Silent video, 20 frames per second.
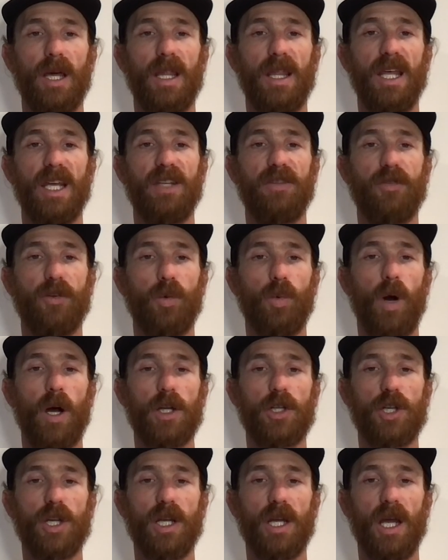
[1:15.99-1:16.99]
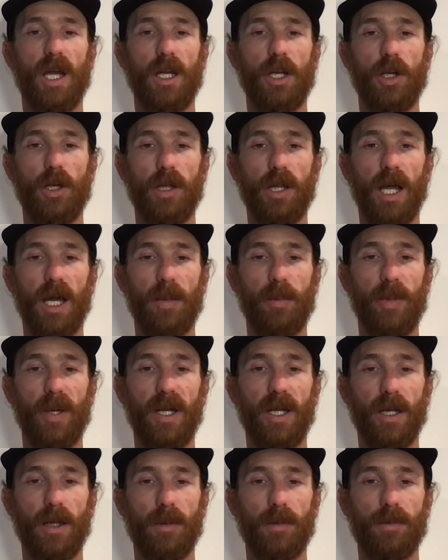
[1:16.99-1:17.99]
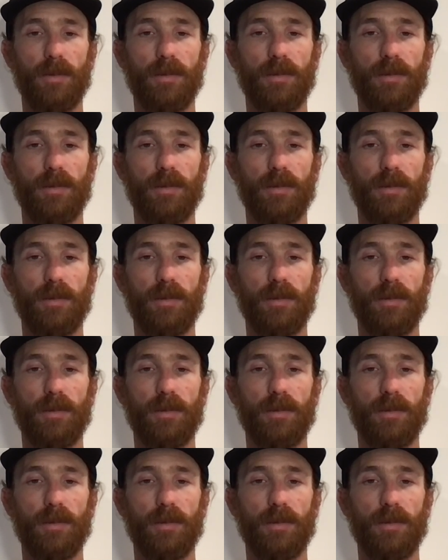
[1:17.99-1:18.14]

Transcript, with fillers: Thanks for watching and good luck bidding.